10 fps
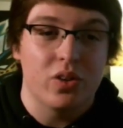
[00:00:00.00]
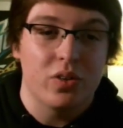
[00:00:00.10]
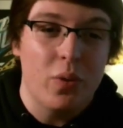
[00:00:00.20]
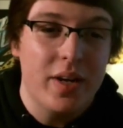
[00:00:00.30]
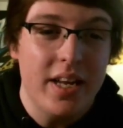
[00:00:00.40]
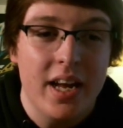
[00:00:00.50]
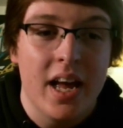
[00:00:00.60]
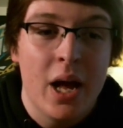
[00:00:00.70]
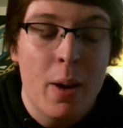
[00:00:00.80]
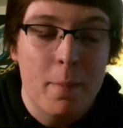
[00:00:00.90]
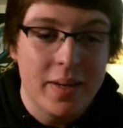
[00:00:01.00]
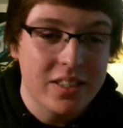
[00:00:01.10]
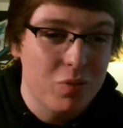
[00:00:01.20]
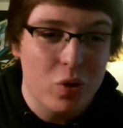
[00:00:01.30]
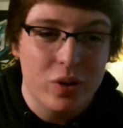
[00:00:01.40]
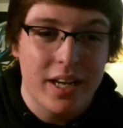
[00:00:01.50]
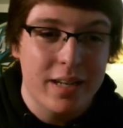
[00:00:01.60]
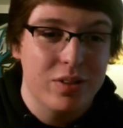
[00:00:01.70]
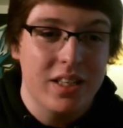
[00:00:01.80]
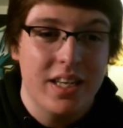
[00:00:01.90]
So though he missed more
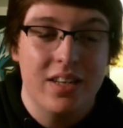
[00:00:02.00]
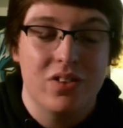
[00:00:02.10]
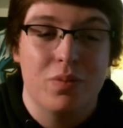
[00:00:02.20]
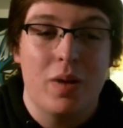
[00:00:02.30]
games than he is...